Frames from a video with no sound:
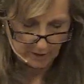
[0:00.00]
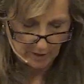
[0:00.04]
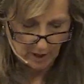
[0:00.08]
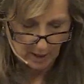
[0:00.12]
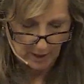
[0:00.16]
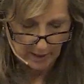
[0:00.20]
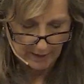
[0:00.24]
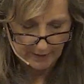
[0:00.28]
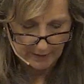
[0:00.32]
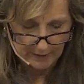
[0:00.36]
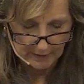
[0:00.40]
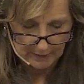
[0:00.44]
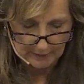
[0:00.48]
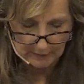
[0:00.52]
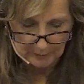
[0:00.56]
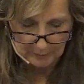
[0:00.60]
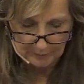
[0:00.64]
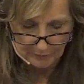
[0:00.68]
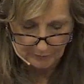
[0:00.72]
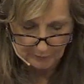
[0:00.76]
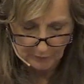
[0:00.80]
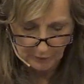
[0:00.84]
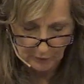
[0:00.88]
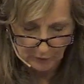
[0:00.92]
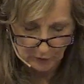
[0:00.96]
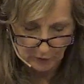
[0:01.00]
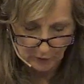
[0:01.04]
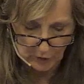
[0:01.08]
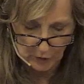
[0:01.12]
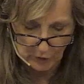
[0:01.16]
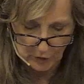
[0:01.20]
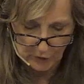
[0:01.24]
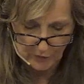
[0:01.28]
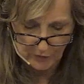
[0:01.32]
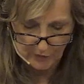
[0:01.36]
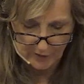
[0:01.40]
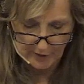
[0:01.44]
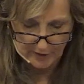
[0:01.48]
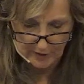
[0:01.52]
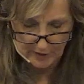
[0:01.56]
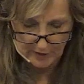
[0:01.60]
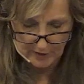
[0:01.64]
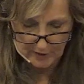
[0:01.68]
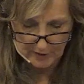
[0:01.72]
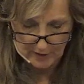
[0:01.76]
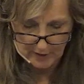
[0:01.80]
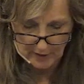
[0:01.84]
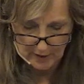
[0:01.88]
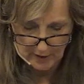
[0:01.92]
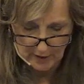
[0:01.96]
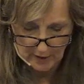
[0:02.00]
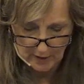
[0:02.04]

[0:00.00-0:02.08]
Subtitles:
I learned this.